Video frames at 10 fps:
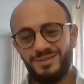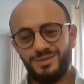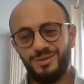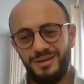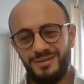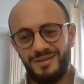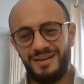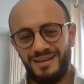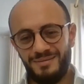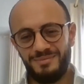so
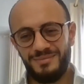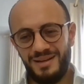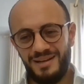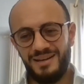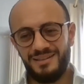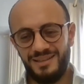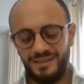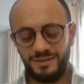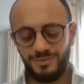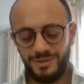I'll
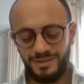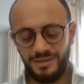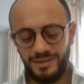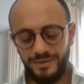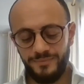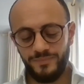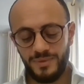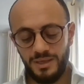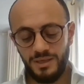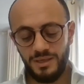take that one.
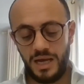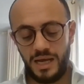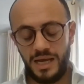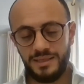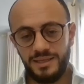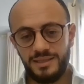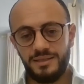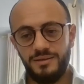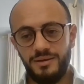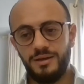I think
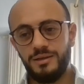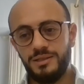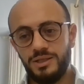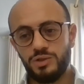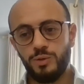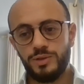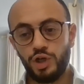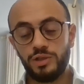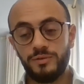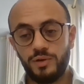that there is always a
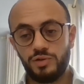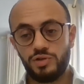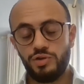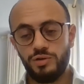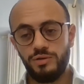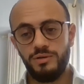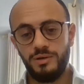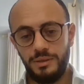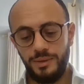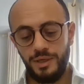lot of concern
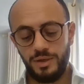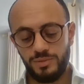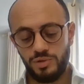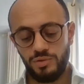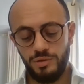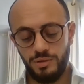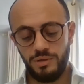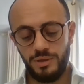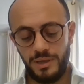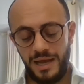when it comes to
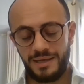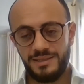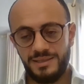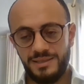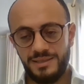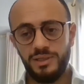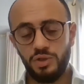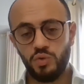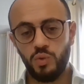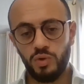the
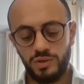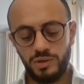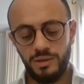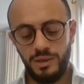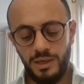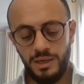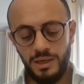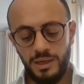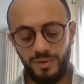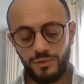accessibility to water.
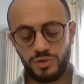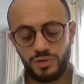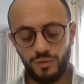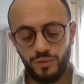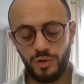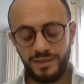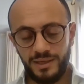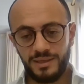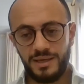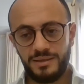I mean, first of all, I
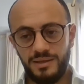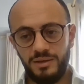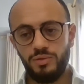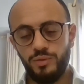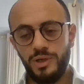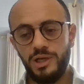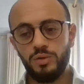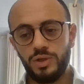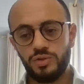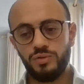think that if you really
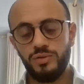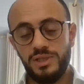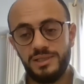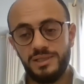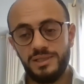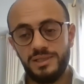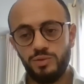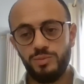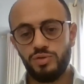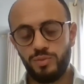look into the details,
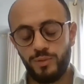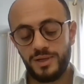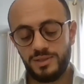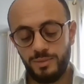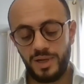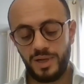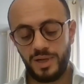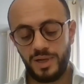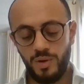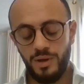you'd be surprised about
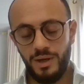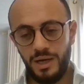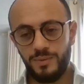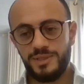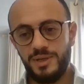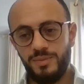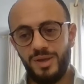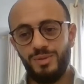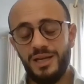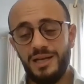how, I would say,
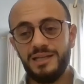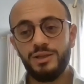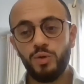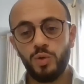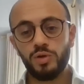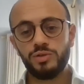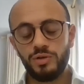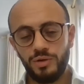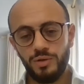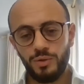maybe little
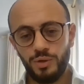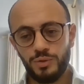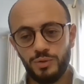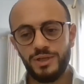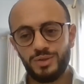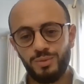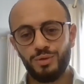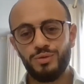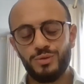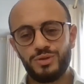water you're using to
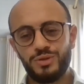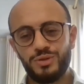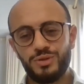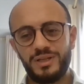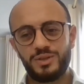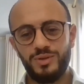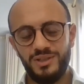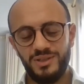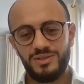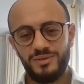produce such vast
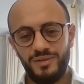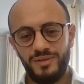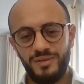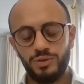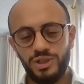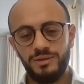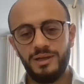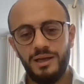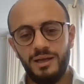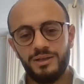quantities of hydrogen.
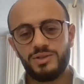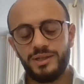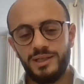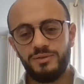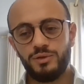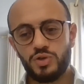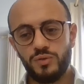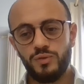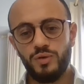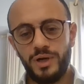So I think, first
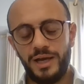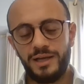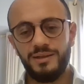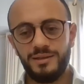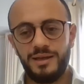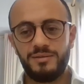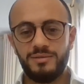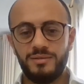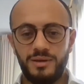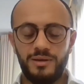of all, I think that